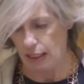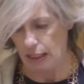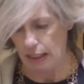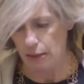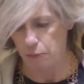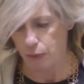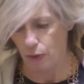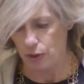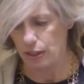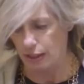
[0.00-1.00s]

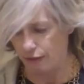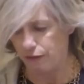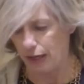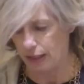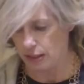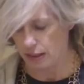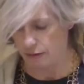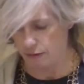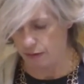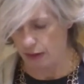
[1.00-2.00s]
important and
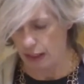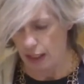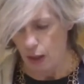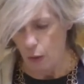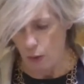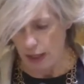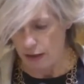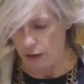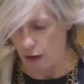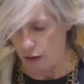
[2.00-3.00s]
effective
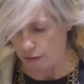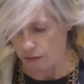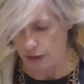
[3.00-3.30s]
way of